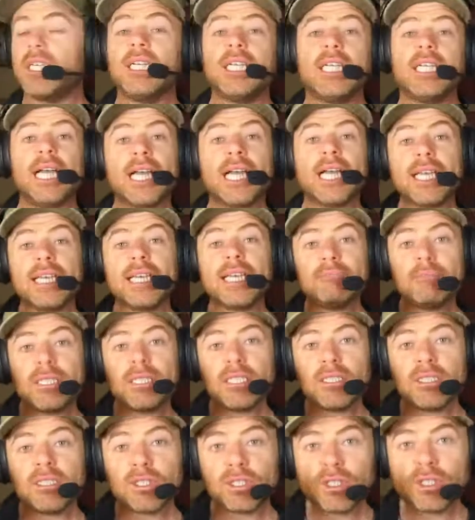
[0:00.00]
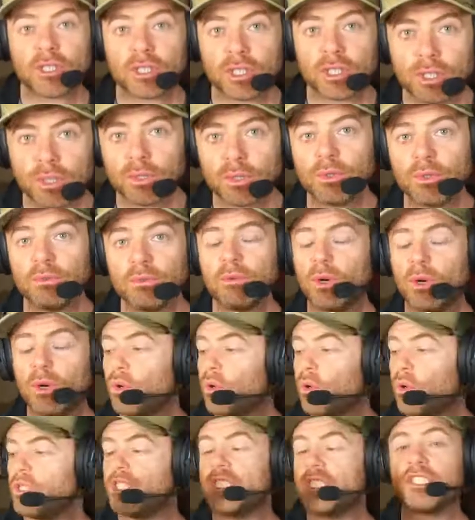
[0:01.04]
Yeah, give me 2
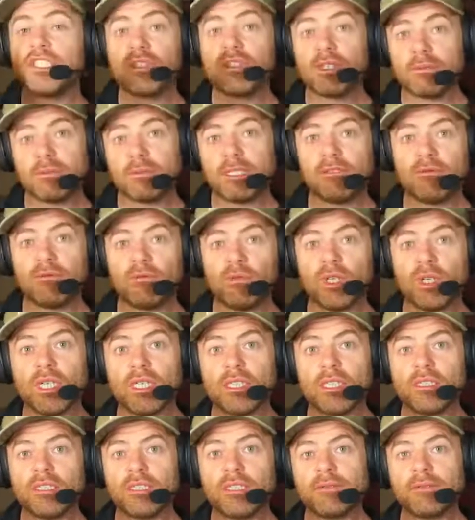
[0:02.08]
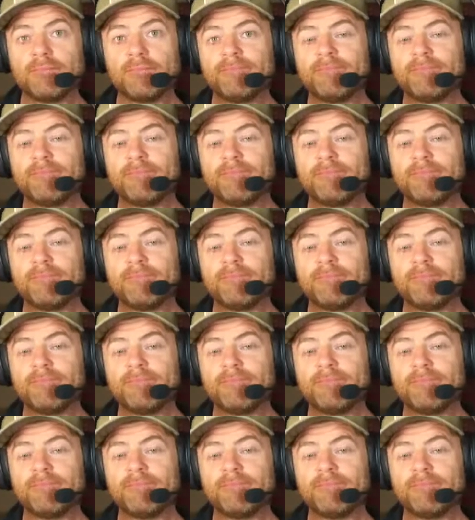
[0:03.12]
more descriptive words,